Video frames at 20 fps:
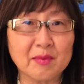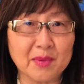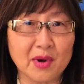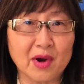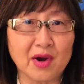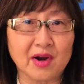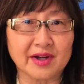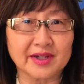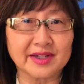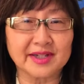
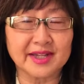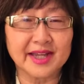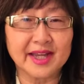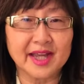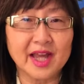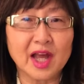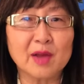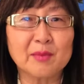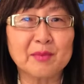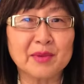part,
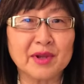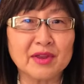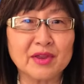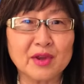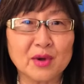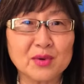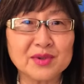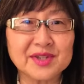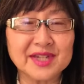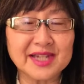helping
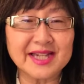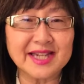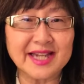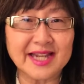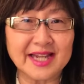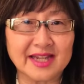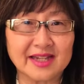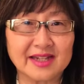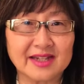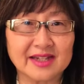those in
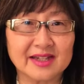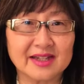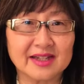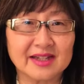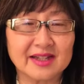need.